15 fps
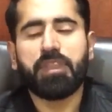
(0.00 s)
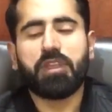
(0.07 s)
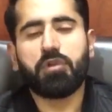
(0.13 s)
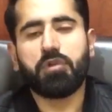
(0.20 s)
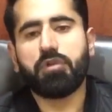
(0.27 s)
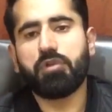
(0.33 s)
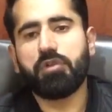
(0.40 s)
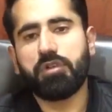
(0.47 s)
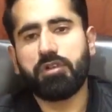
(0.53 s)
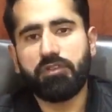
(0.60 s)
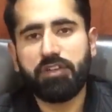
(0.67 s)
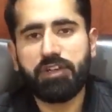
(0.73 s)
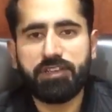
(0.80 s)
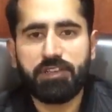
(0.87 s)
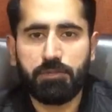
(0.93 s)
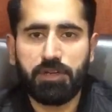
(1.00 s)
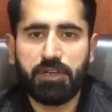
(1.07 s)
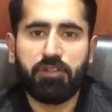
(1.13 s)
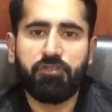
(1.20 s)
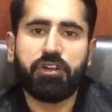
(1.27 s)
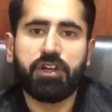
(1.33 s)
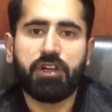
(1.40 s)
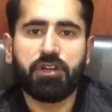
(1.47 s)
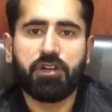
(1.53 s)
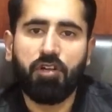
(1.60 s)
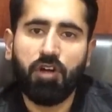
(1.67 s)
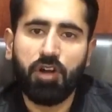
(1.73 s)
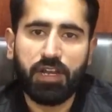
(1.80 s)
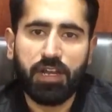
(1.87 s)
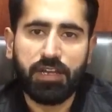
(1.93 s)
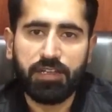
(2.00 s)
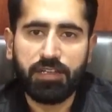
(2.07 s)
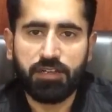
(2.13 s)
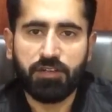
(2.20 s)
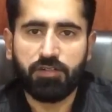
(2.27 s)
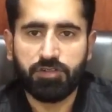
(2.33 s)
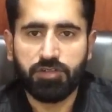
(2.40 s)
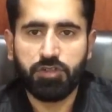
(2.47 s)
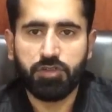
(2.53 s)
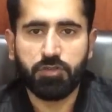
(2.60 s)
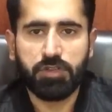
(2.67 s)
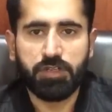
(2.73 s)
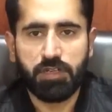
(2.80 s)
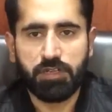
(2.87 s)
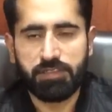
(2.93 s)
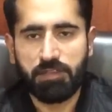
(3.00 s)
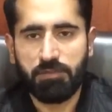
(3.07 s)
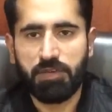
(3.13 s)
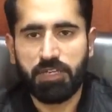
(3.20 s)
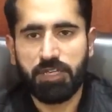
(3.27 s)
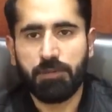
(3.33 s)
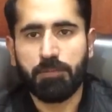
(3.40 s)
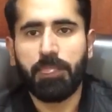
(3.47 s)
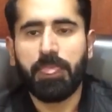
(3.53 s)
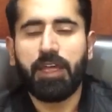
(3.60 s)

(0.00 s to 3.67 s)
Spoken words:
to resummon or call another Constituent Assembly,